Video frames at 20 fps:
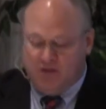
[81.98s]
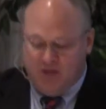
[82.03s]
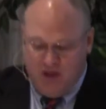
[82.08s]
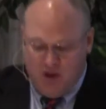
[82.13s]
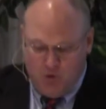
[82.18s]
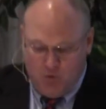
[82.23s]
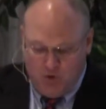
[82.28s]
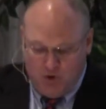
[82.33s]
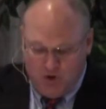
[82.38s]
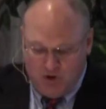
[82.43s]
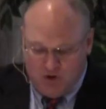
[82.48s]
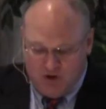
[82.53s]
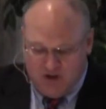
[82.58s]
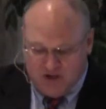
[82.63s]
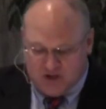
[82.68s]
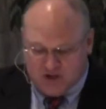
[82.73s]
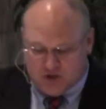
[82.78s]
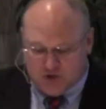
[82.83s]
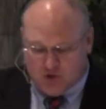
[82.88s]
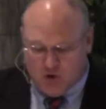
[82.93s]
They were
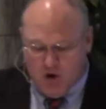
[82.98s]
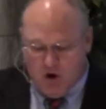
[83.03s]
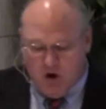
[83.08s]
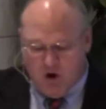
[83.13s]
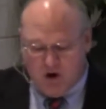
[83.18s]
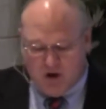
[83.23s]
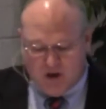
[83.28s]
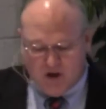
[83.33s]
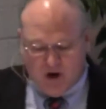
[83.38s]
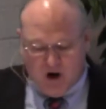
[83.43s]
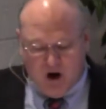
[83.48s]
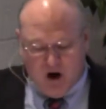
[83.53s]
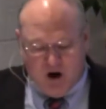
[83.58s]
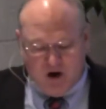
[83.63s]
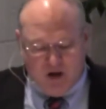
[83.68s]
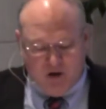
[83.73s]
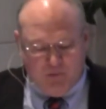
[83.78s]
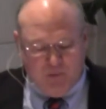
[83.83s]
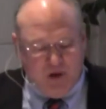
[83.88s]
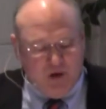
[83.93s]
a strong and
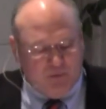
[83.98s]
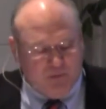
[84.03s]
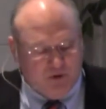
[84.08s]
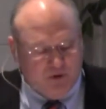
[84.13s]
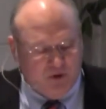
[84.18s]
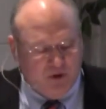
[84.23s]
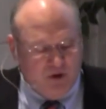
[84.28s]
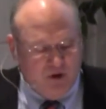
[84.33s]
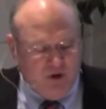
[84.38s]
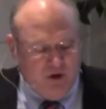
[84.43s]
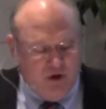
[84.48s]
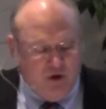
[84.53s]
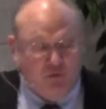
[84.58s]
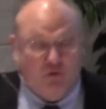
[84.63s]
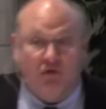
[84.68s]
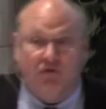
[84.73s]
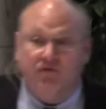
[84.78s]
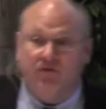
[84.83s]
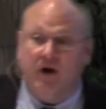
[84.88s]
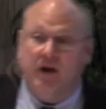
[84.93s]
hardy people
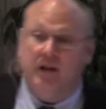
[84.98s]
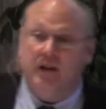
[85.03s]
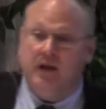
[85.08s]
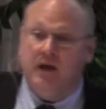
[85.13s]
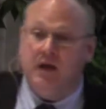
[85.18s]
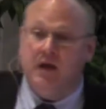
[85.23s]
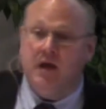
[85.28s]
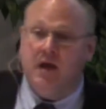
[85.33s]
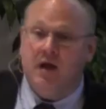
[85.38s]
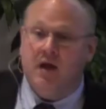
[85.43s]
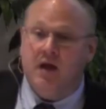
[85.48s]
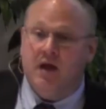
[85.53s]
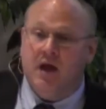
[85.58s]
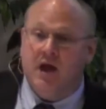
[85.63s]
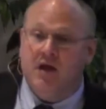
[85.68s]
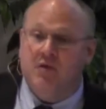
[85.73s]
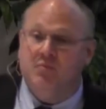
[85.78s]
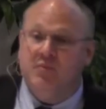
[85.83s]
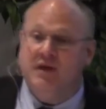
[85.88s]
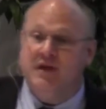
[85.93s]
who were friendly
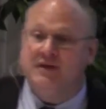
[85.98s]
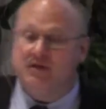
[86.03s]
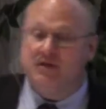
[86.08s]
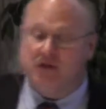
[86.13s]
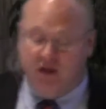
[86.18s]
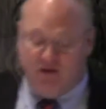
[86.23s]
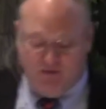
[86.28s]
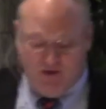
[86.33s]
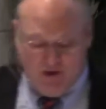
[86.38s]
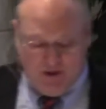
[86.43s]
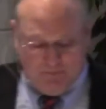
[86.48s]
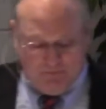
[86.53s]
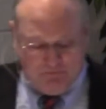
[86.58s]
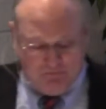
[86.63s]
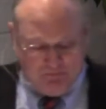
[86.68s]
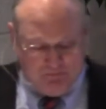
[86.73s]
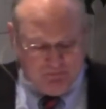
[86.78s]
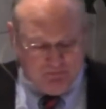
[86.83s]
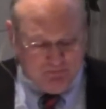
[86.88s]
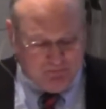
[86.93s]
and peace loving.
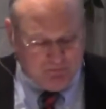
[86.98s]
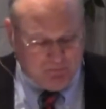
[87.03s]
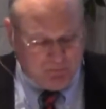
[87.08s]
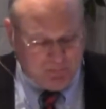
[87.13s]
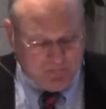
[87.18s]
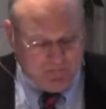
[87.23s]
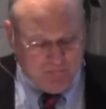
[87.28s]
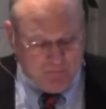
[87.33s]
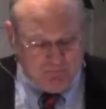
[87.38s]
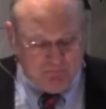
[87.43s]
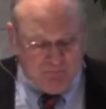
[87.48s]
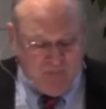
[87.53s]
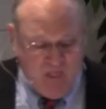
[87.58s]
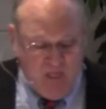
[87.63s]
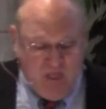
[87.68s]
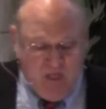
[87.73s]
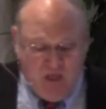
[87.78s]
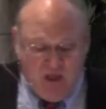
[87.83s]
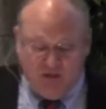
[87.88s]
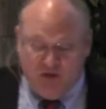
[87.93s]

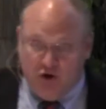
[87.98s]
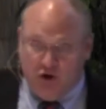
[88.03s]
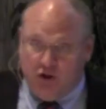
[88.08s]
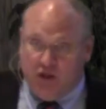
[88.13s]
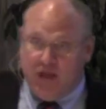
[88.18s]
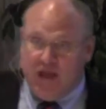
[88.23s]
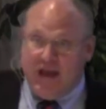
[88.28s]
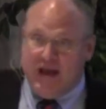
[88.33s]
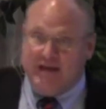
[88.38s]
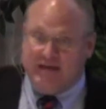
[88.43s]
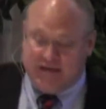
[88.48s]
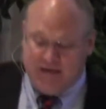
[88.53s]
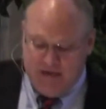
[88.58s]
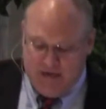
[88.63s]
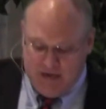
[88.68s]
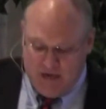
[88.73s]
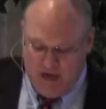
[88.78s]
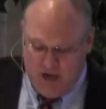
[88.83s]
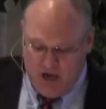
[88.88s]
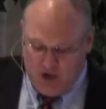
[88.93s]
In the early
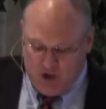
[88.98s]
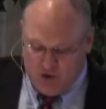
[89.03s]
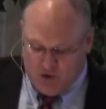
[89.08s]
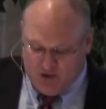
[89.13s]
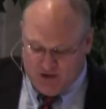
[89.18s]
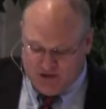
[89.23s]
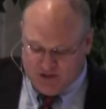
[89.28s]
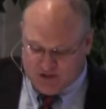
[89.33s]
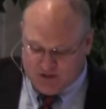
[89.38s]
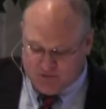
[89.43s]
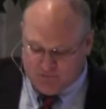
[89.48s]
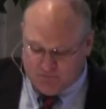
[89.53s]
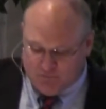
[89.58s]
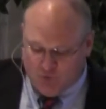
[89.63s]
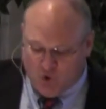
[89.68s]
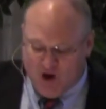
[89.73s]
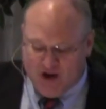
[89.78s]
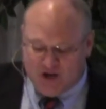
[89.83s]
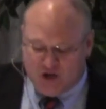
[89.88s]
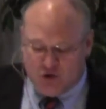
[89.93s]
1800s,
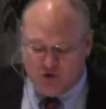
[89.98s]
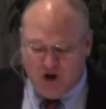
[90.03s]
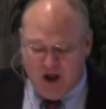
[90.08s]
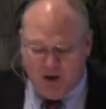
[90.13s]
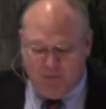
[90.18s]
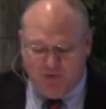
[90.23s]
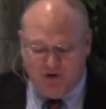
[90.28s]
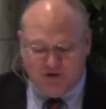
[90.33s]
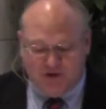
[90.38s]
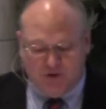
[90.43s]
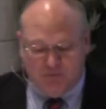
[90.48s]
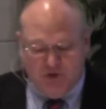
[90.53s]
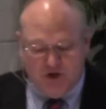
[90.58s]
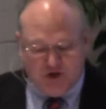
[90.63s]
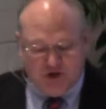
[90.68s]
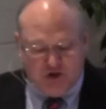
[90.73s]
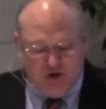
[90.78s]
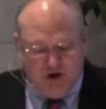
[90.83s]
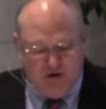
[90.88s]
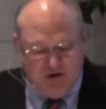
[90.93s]
white trappers and
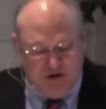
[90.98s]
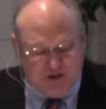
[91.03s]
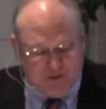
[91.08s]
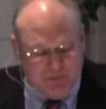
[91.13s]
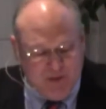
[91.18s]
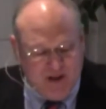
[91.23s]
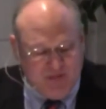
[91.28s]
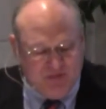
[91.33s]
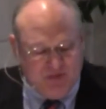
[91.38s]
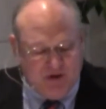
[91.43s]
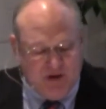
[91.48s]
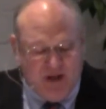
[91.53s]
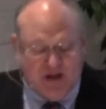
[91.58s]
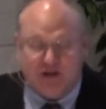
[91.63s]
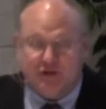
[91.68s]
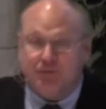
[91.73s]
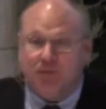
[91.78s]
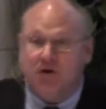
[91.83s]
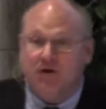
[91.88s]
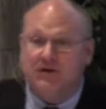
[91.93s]
missionaries met the
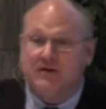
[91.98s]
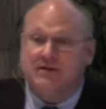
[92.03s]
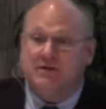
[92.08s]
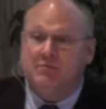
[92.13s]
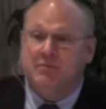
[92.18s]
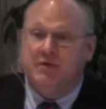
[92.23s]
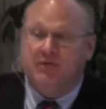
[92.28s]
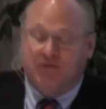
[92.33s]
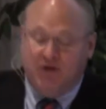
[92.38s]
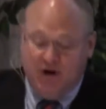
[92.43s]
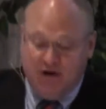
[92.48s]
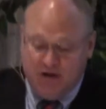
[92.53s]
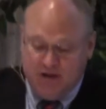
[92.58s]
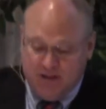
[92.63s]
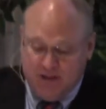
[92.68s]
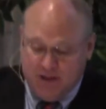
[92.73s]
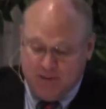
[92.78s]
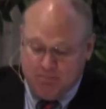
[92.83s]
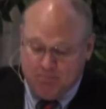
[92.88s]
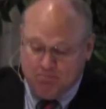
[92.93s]
Nez Perce and
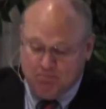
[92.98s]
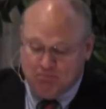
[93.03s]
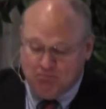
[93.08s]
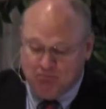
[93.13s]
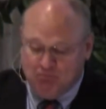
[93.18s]
befriended them.